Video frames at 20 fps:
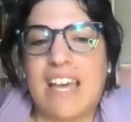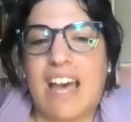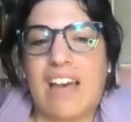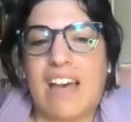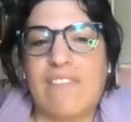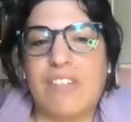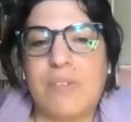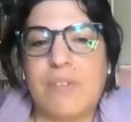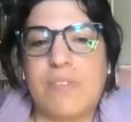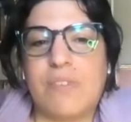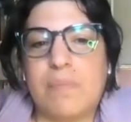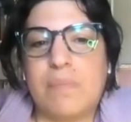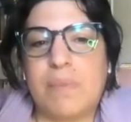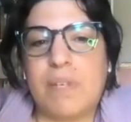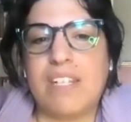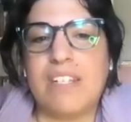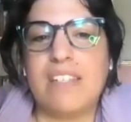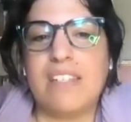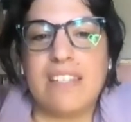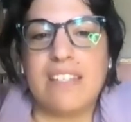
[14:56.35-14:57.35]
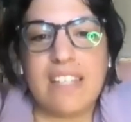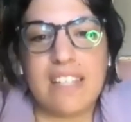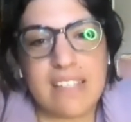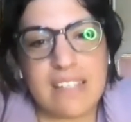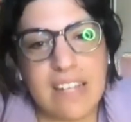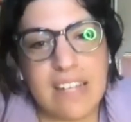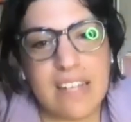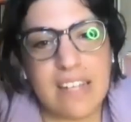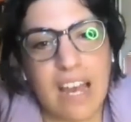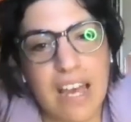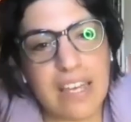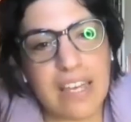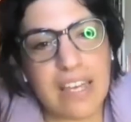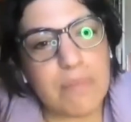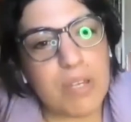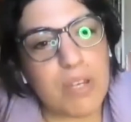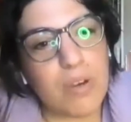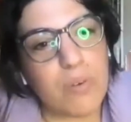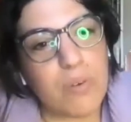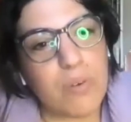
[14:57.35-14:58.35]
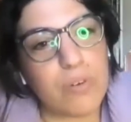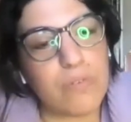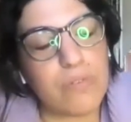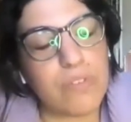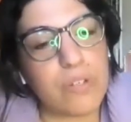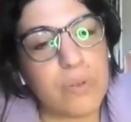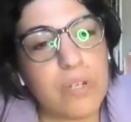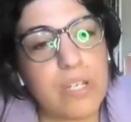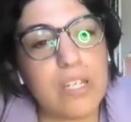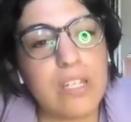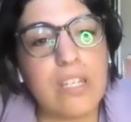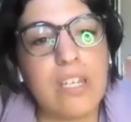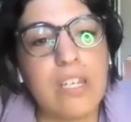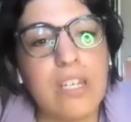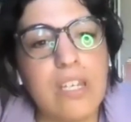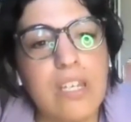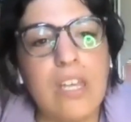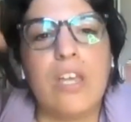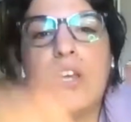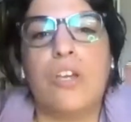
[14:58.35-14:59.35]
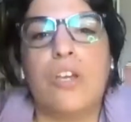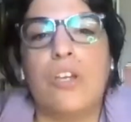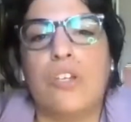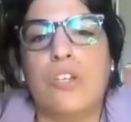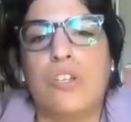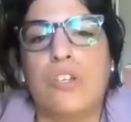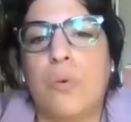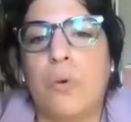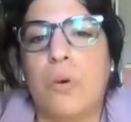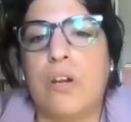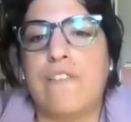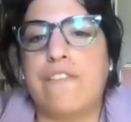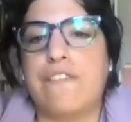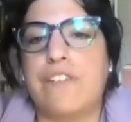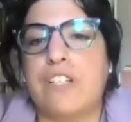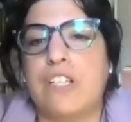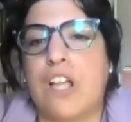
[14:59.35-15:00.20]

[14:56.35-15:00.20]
have you spent this time reviewing your